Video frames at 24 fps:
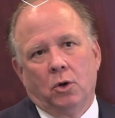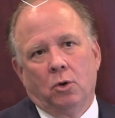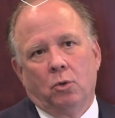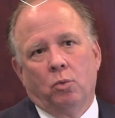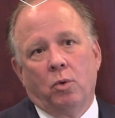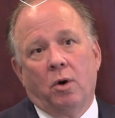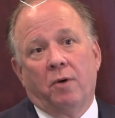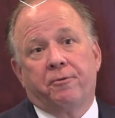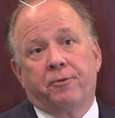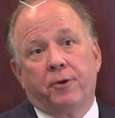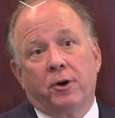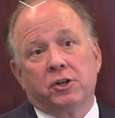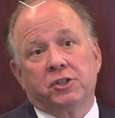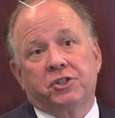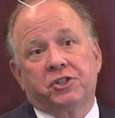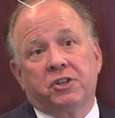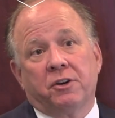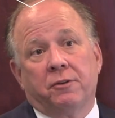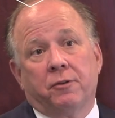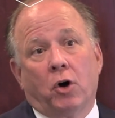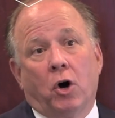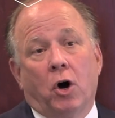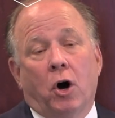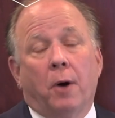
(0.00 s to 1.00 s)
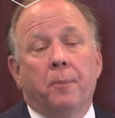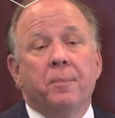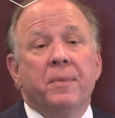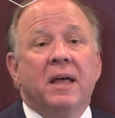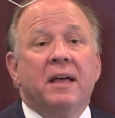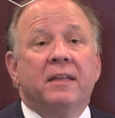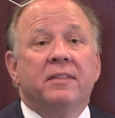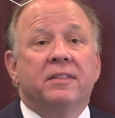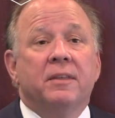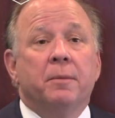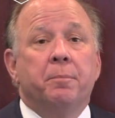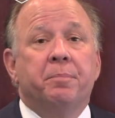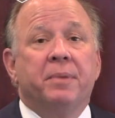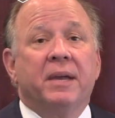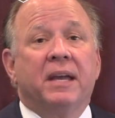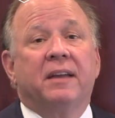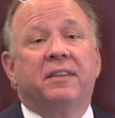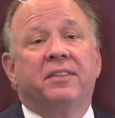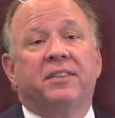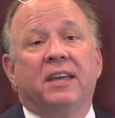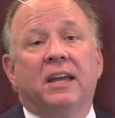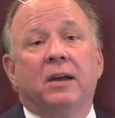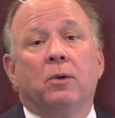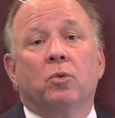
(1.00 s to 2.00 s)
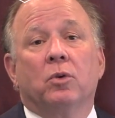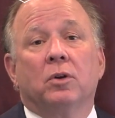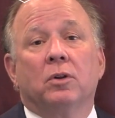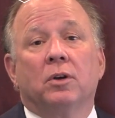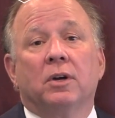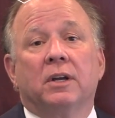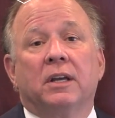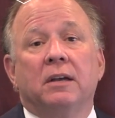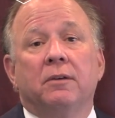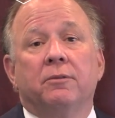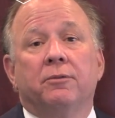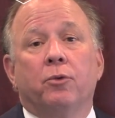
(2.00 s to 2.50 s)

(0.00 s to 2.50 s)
Well, first of all, the big thing we're looking